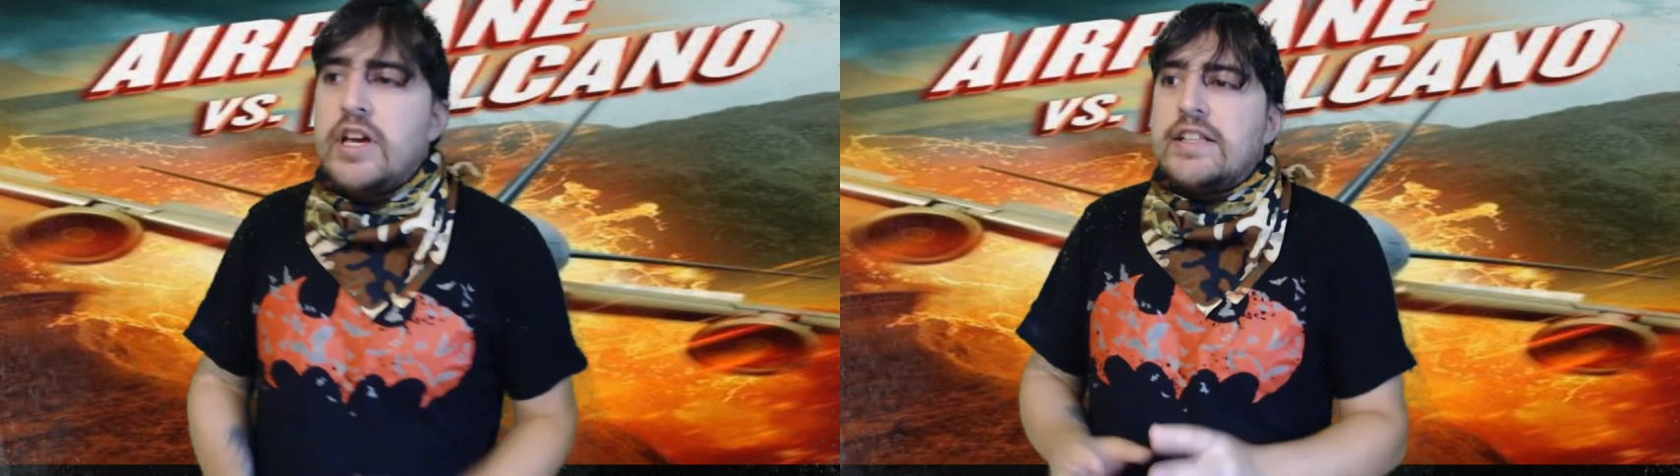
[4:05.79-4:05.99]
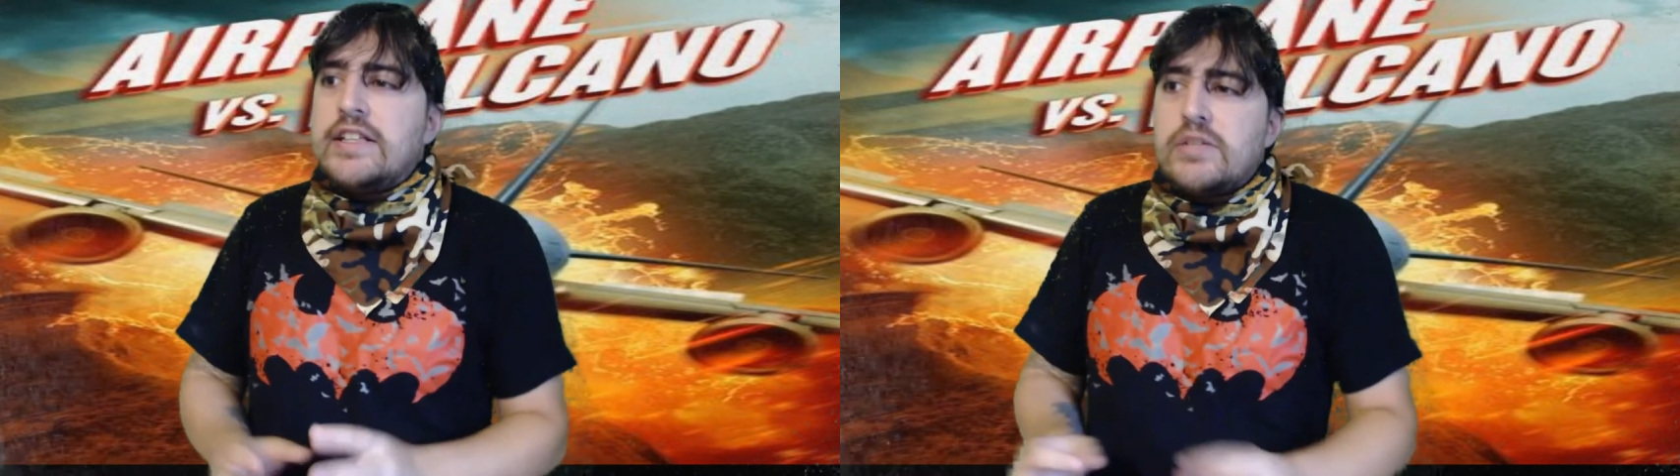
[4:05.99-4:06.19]

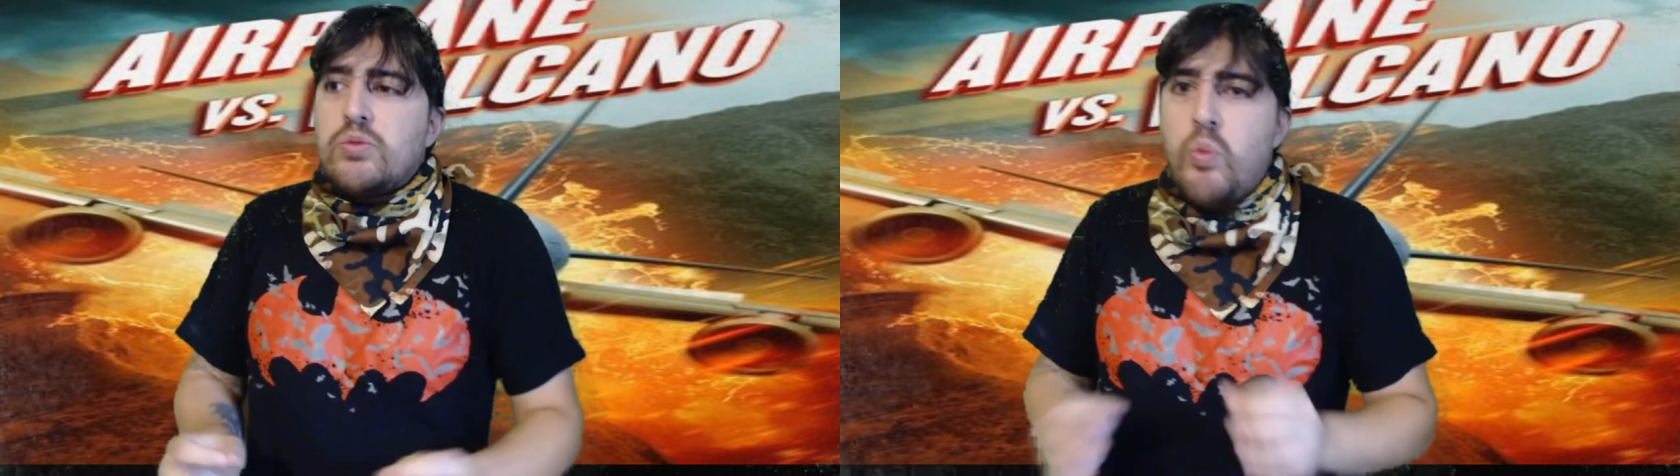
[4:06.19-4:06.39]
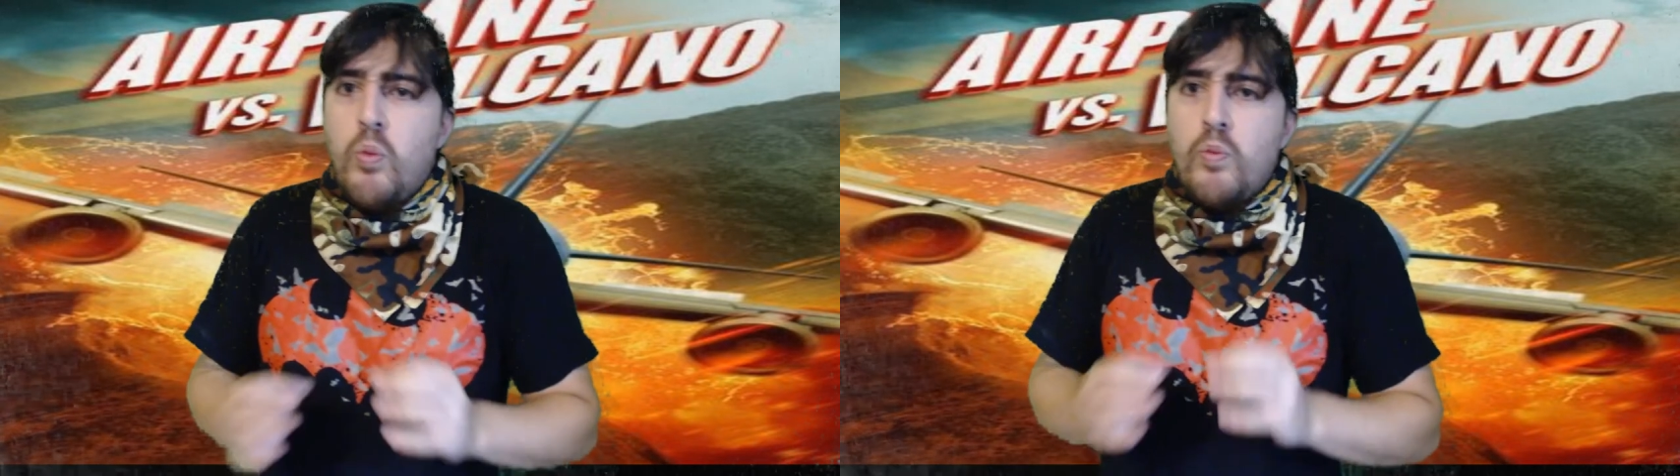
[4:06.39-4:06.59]
It
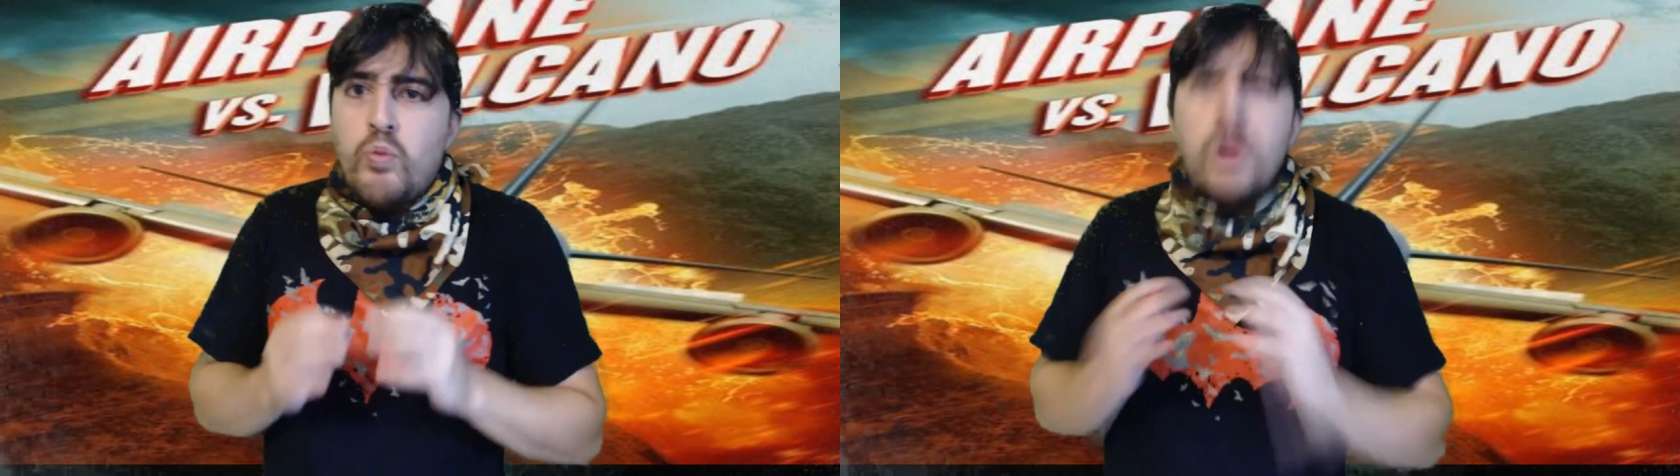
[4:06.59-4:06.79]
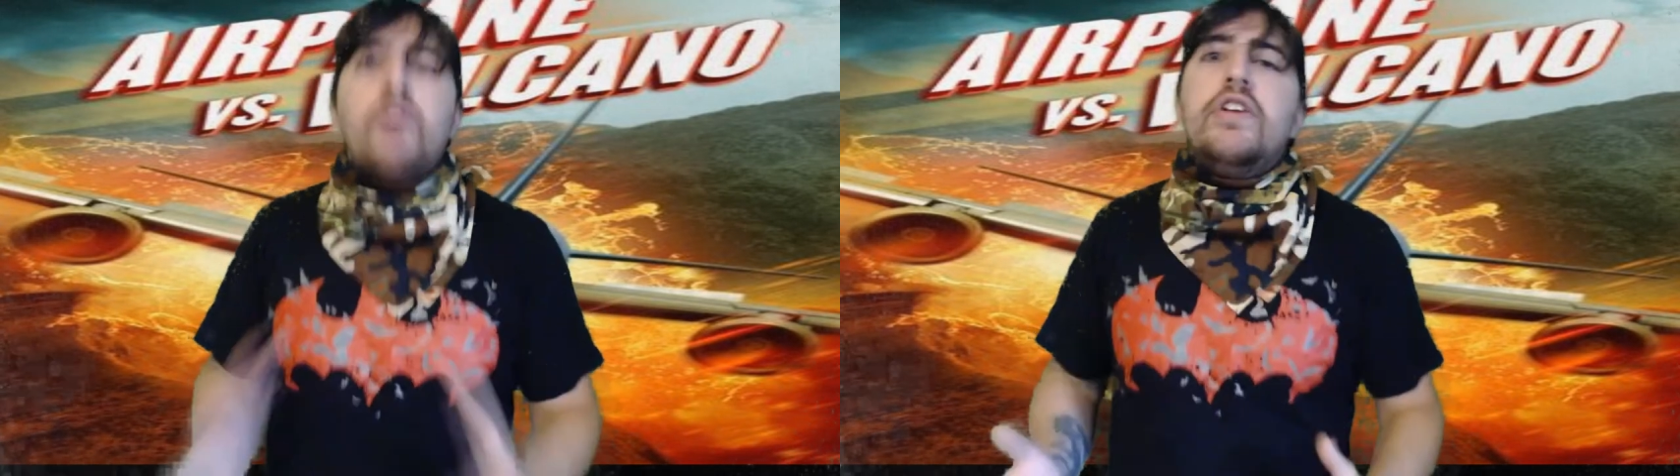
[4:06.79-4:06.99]
gets
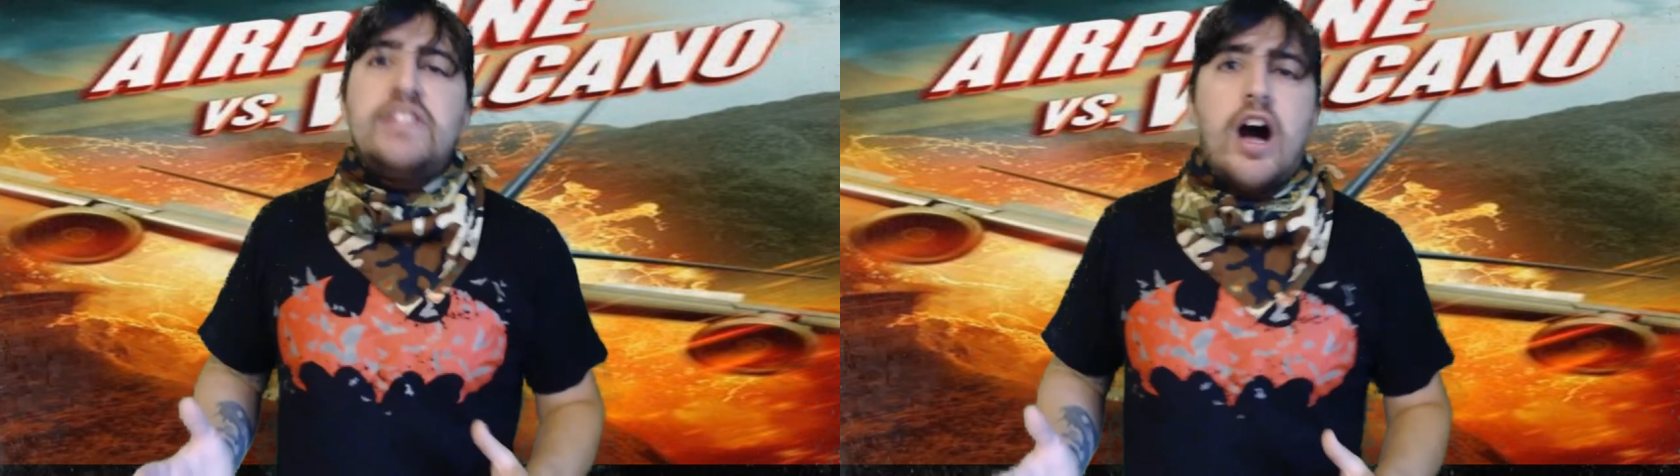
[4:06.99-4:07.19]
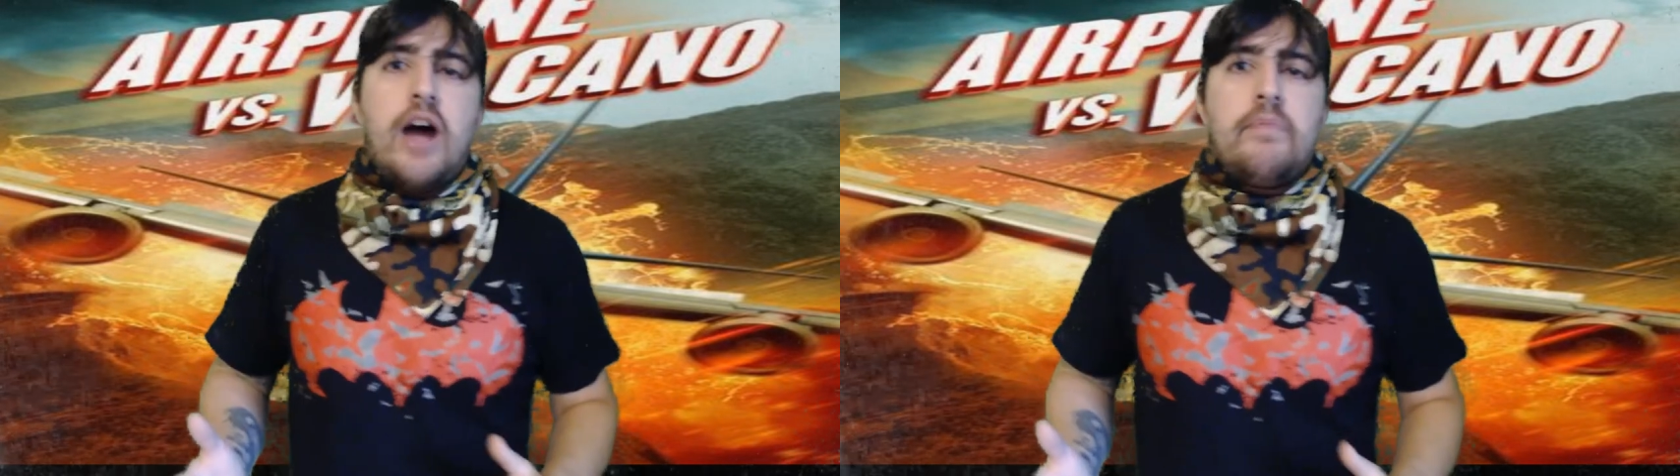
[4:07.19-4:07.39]

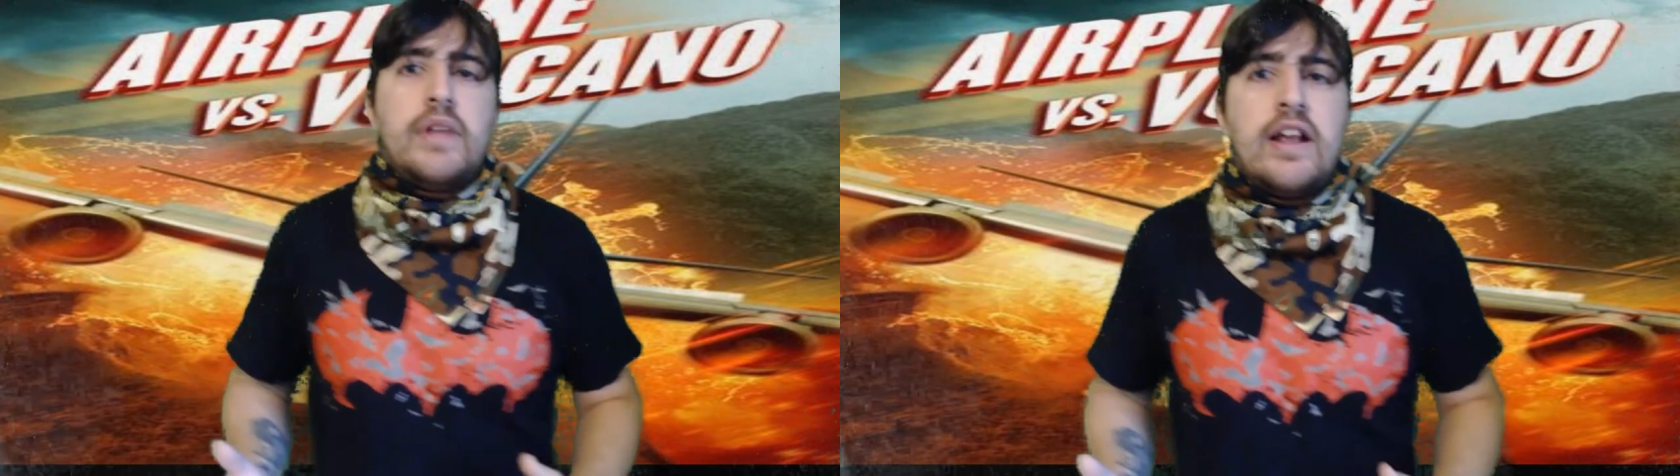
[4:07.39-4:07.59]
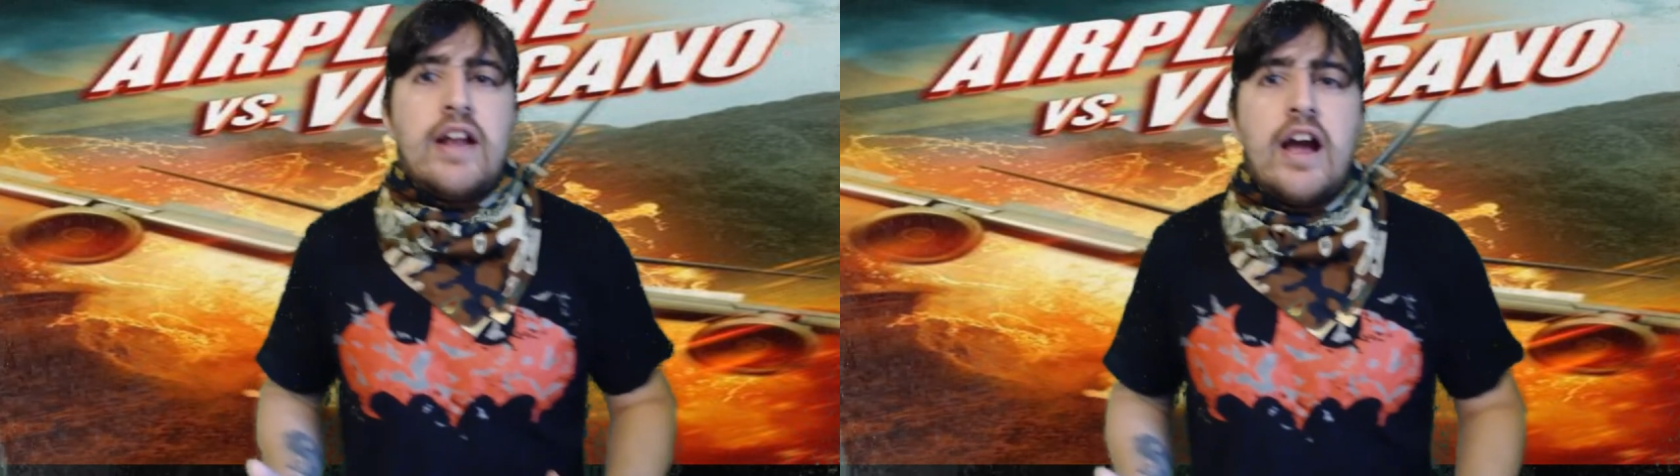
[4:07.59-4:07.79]
really dumb.